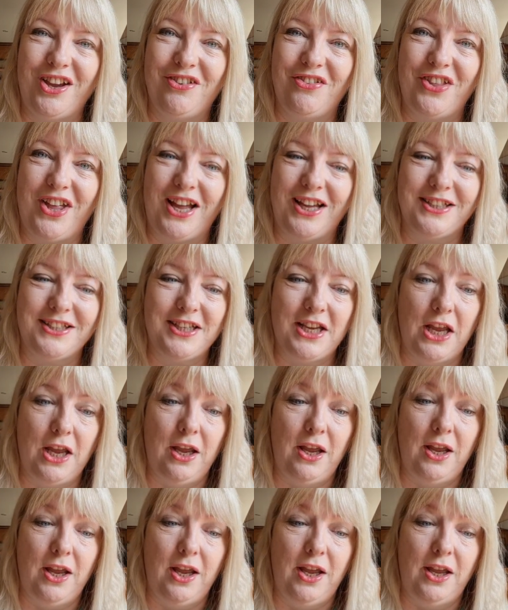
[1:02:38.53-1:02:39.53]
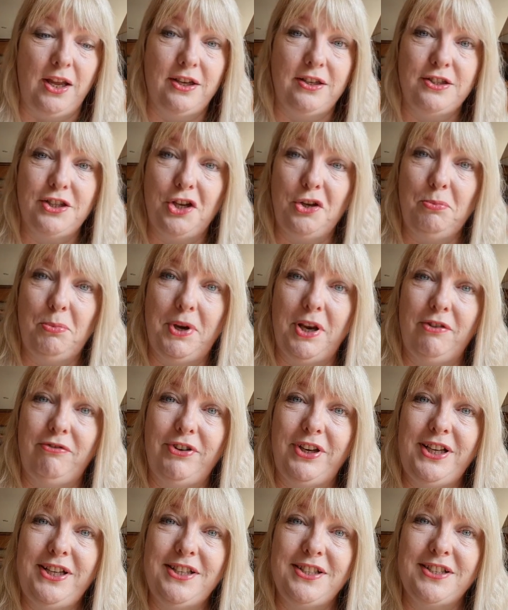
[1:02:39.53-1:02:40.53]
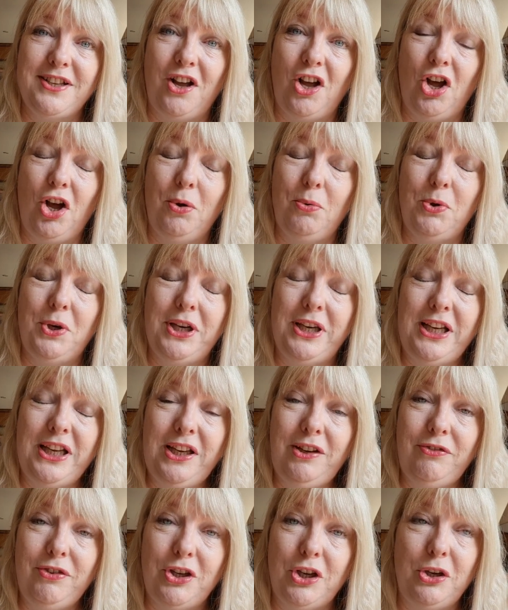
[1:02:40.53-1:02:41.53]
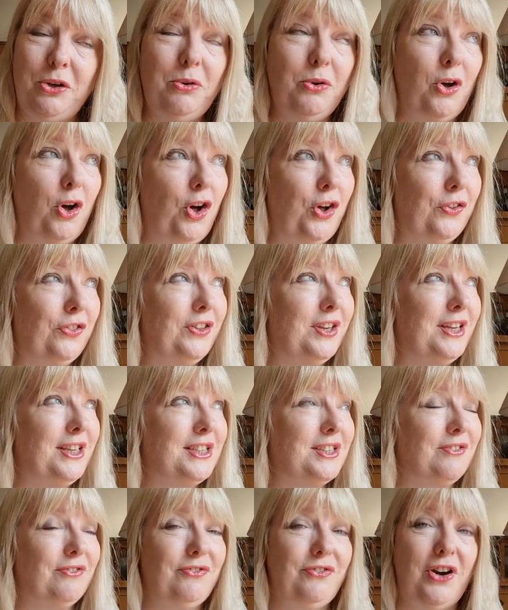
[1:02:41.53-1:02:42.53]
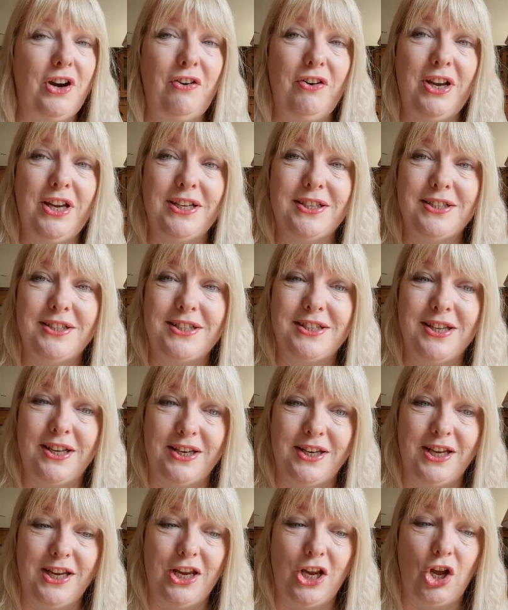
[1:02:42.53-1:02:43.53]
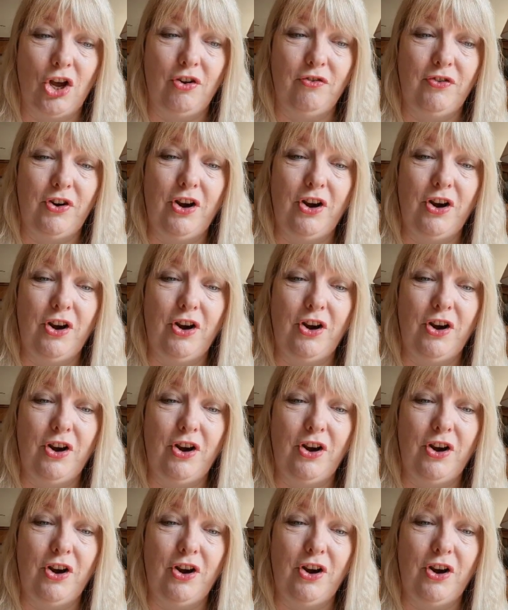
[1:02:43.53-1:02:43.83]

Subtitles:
of that. So, my lovelies, I will leave you on this very sunny,